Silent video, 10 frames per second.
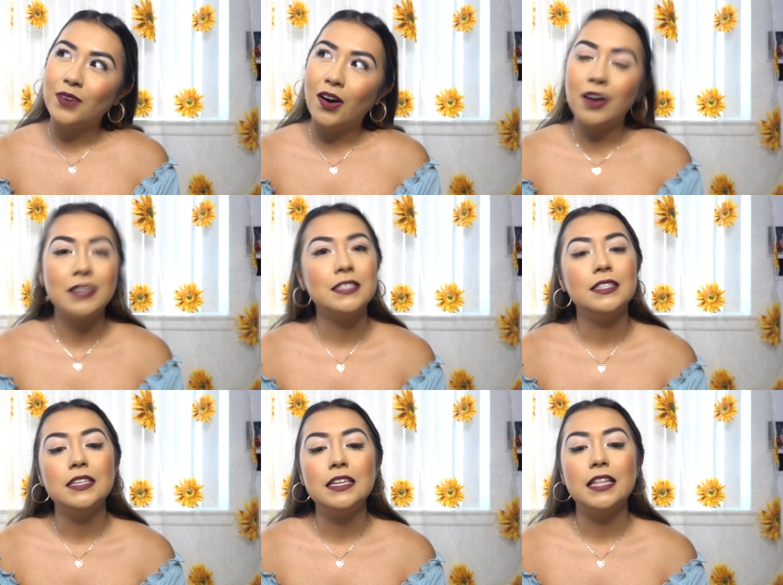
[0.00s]

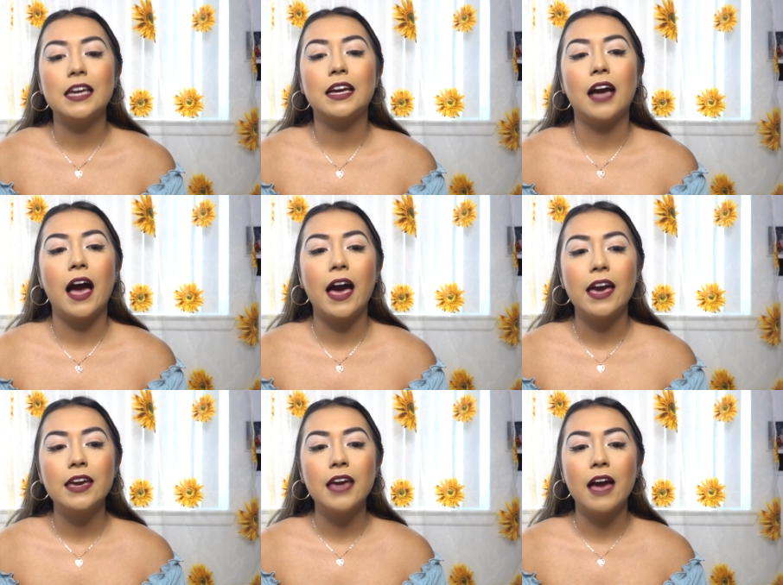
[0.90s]
honestly, like,
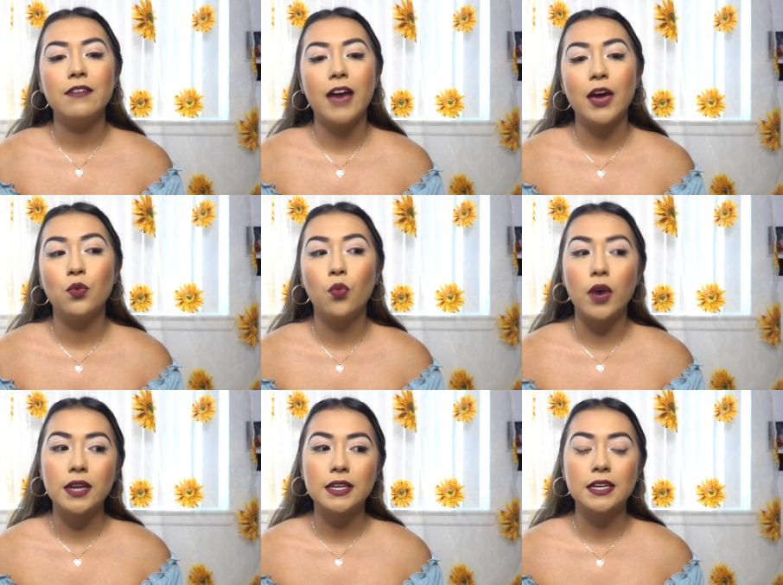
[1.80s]
I have had
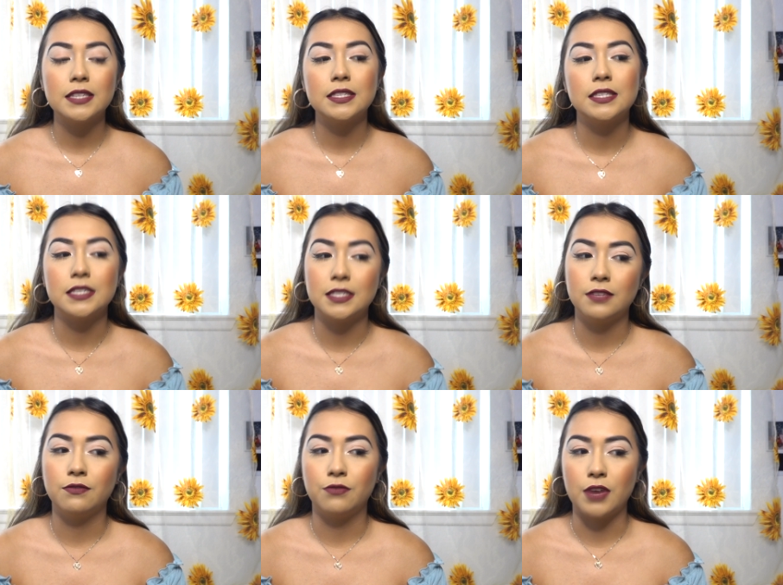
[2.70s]
one
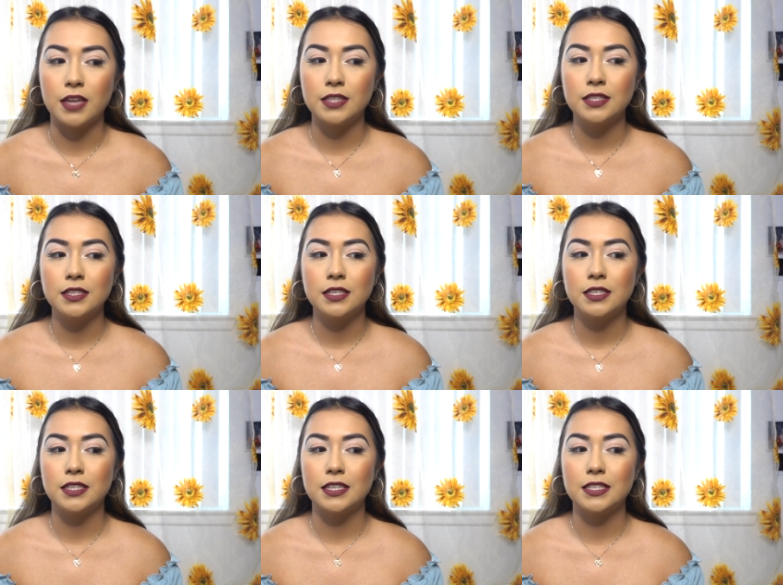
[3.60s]
consistent friend
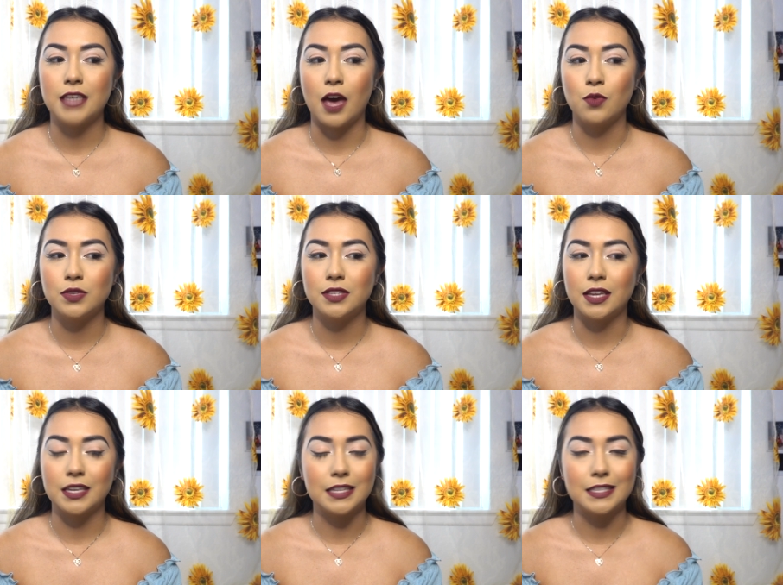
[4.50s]
since I was
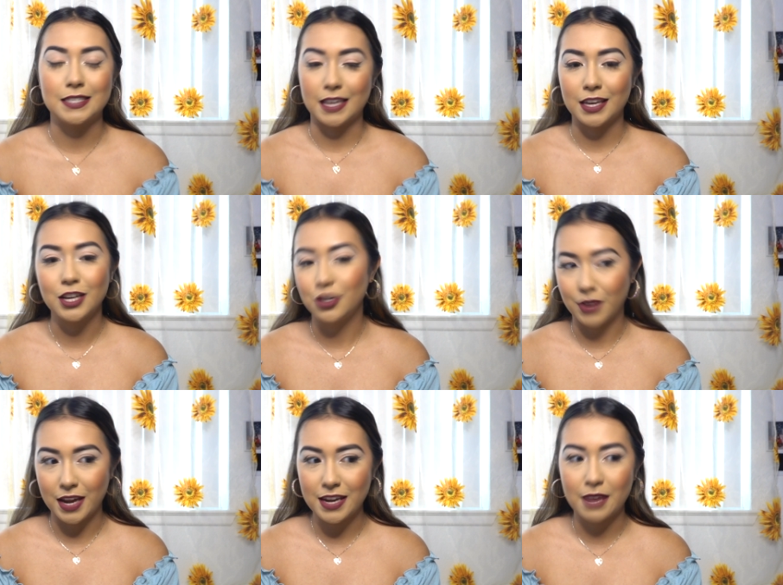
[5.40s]
like in the second
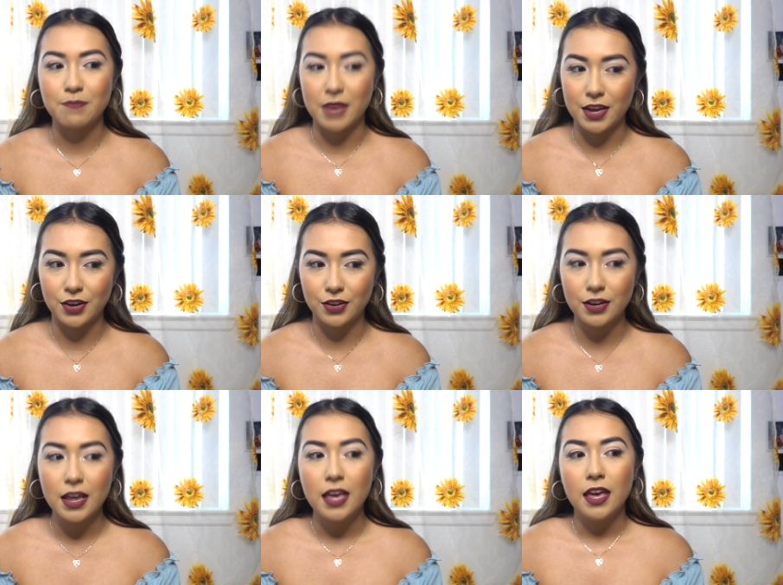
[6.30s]
grade. I met
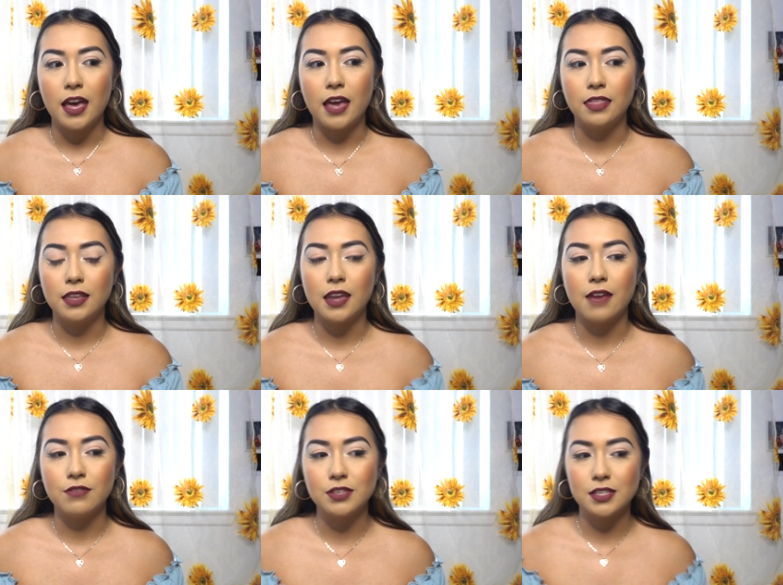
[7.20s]
her, and then
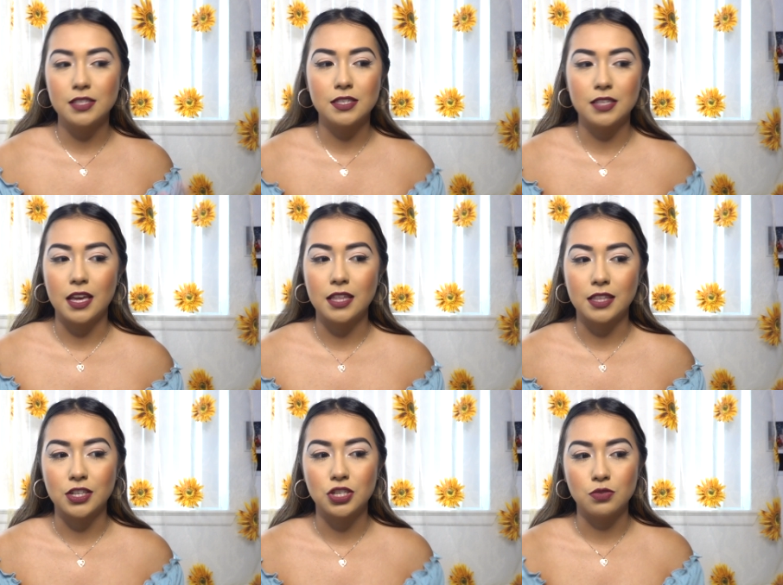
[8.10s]
ever since then,
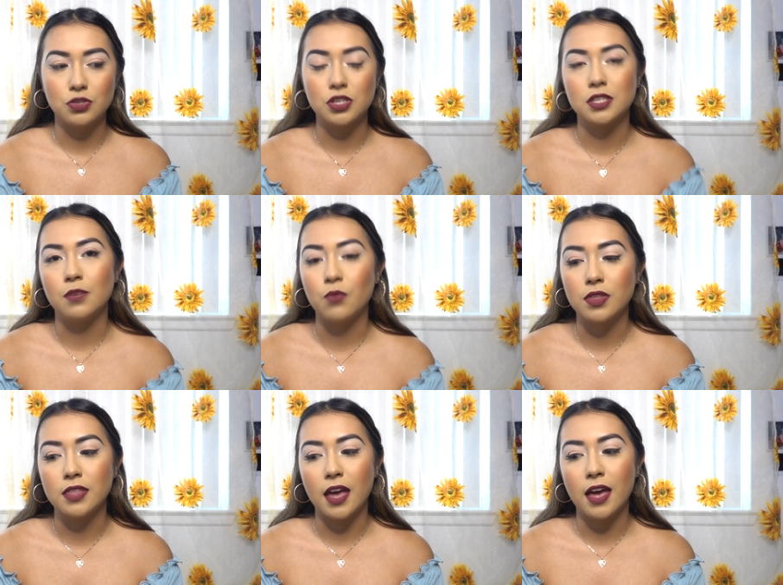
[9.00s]
like, she was just
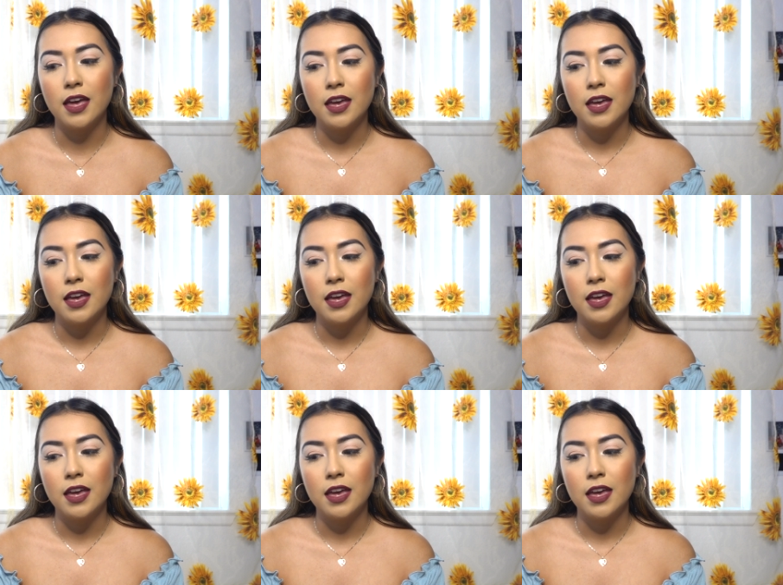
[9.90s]
someone that